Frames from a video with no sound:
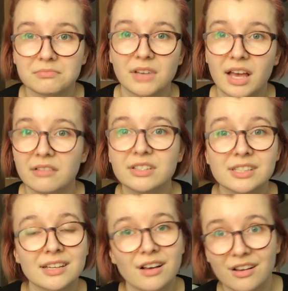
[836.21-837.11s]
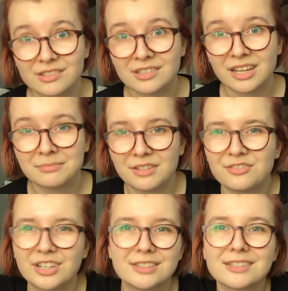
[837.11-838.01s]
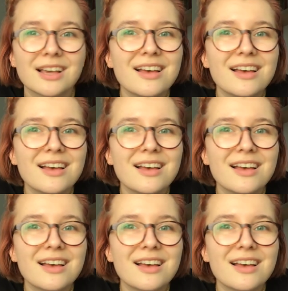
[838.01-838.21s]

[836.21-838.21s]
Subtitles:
I will say Oscar and my friends